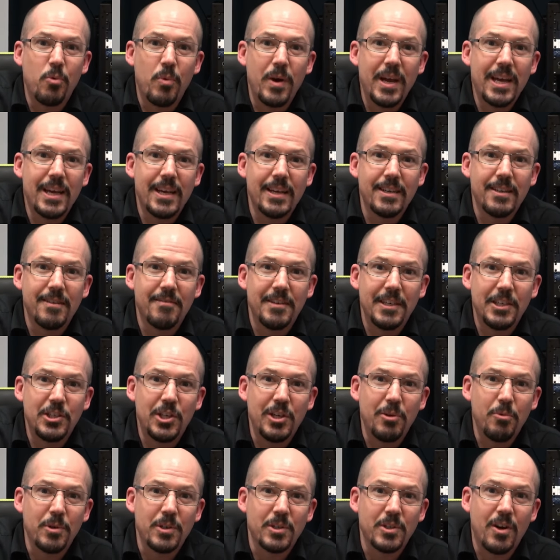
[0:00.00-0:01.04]
week in
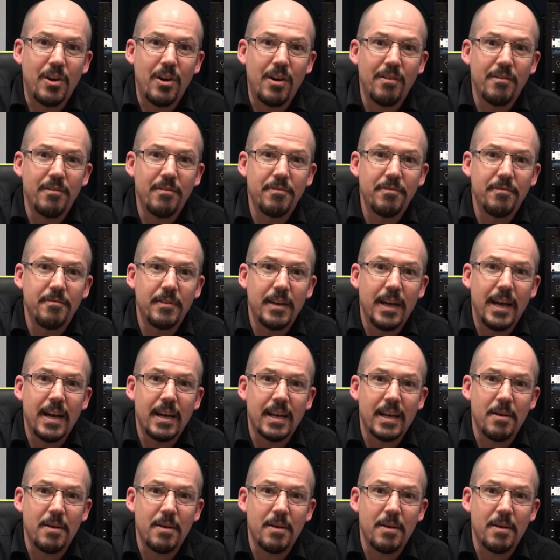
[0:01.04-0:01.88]
DaVinci Resolve uh,